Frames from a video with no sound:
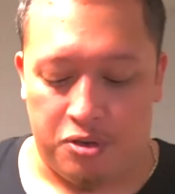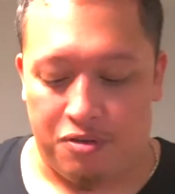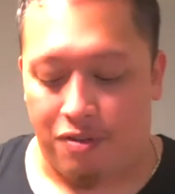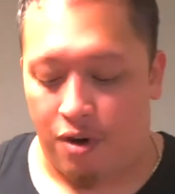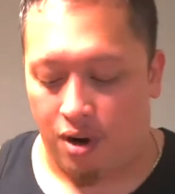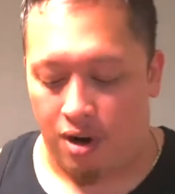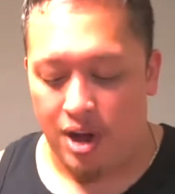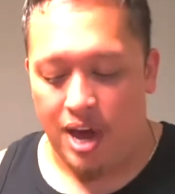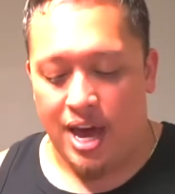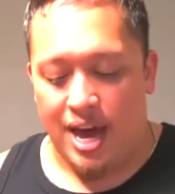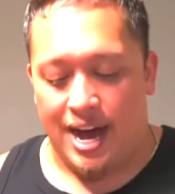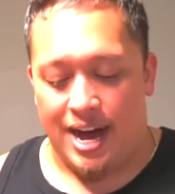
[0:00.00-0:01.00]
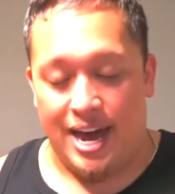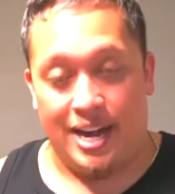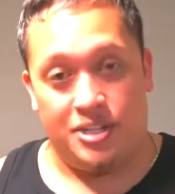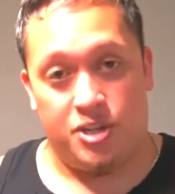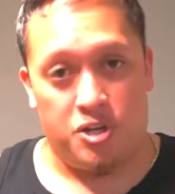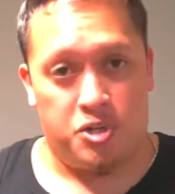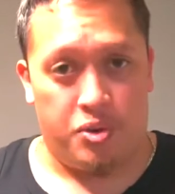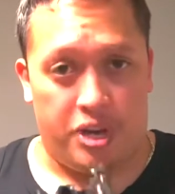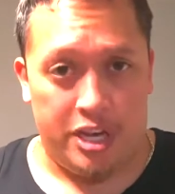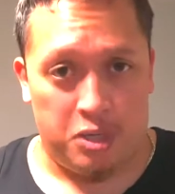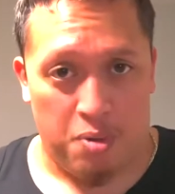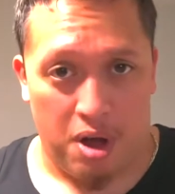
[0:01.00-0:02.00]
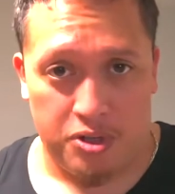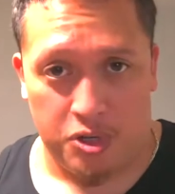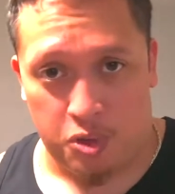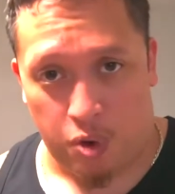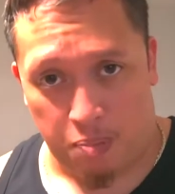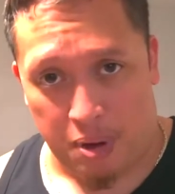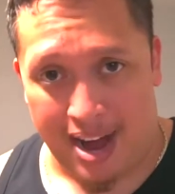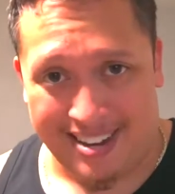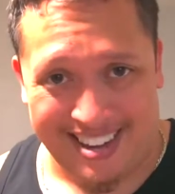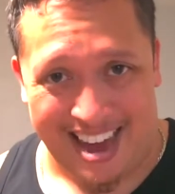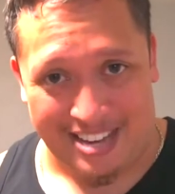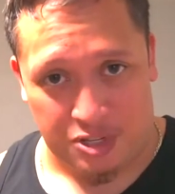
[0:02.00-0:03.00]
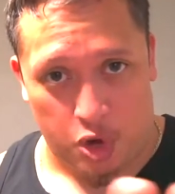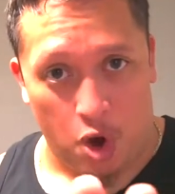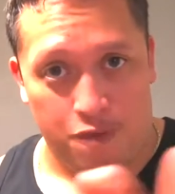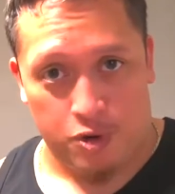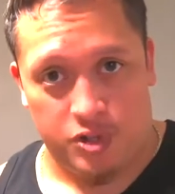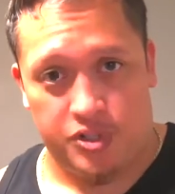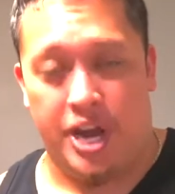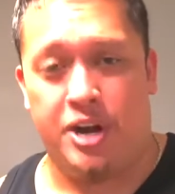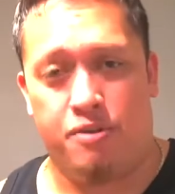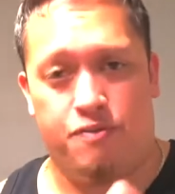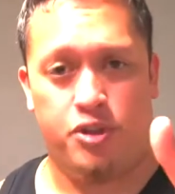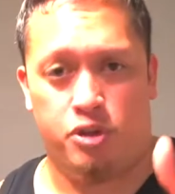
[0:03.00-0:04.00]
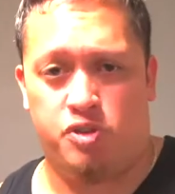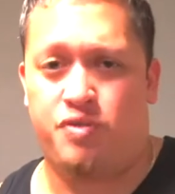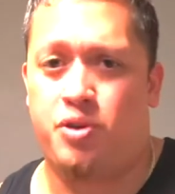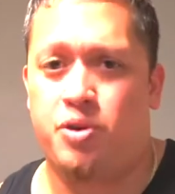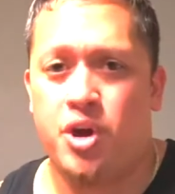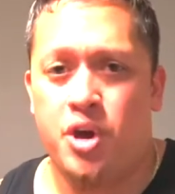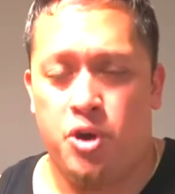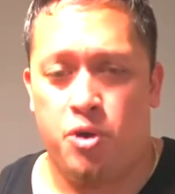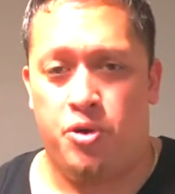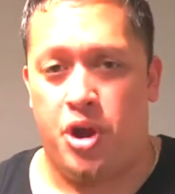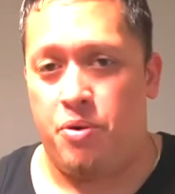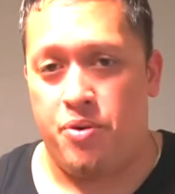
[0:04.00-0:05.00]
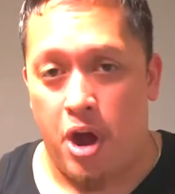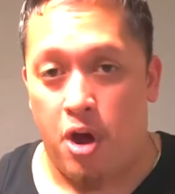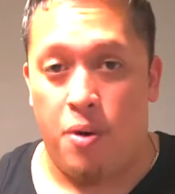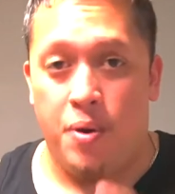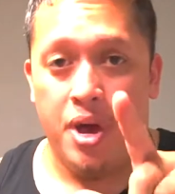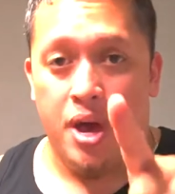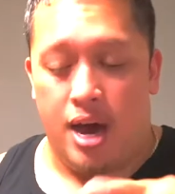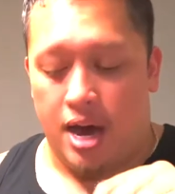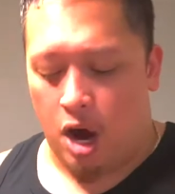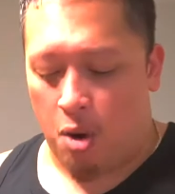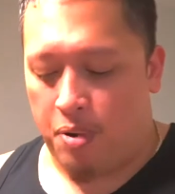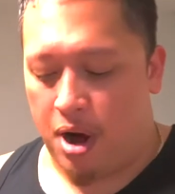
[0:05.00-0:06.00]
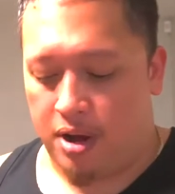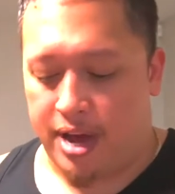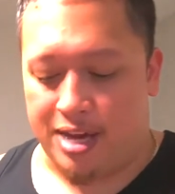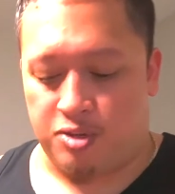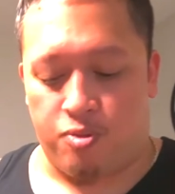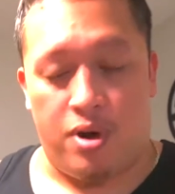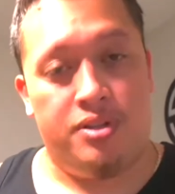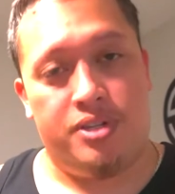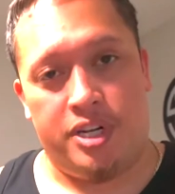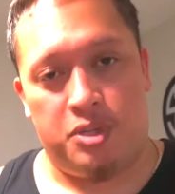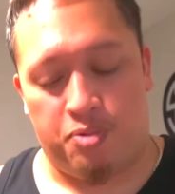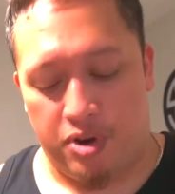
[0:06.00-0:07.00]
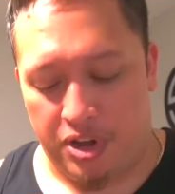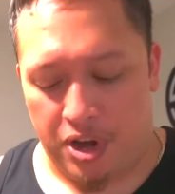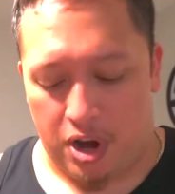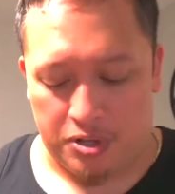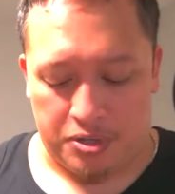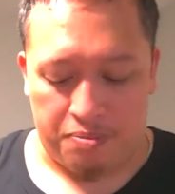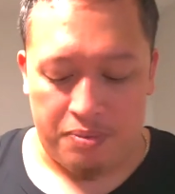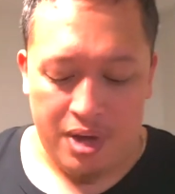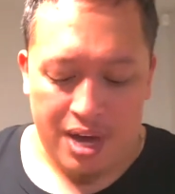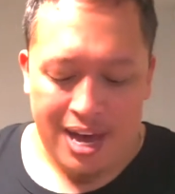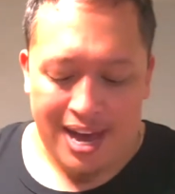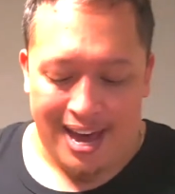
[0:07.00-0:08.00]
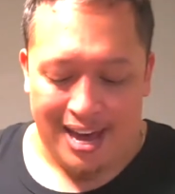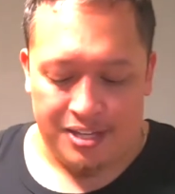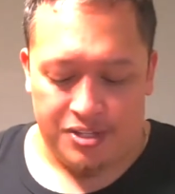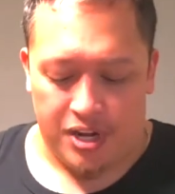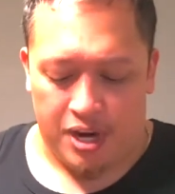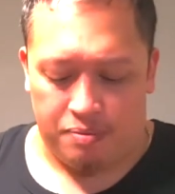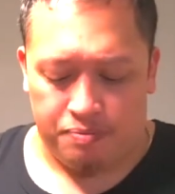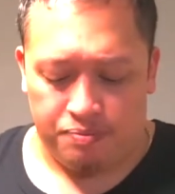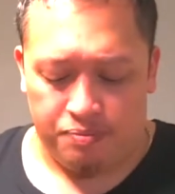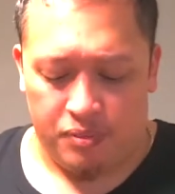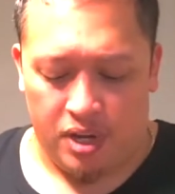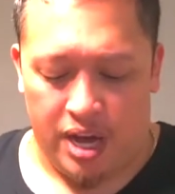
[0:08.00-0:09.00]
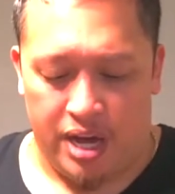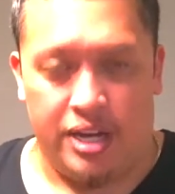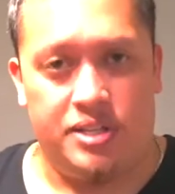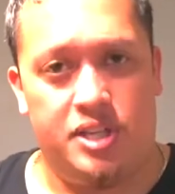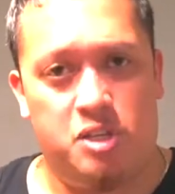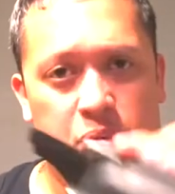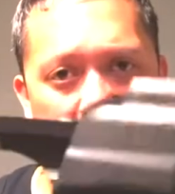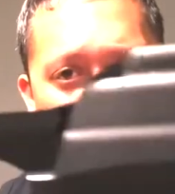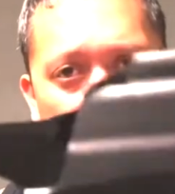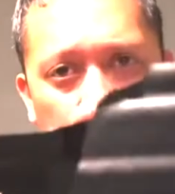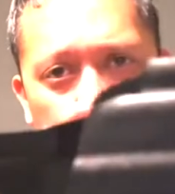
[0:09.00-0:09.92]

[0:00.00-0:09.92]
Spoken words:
so far. And it's also a key sponsor to our podcast, Covert Standard. For those of you who don't know, our podcast runs and it's pretty awesome. And it's this bad boy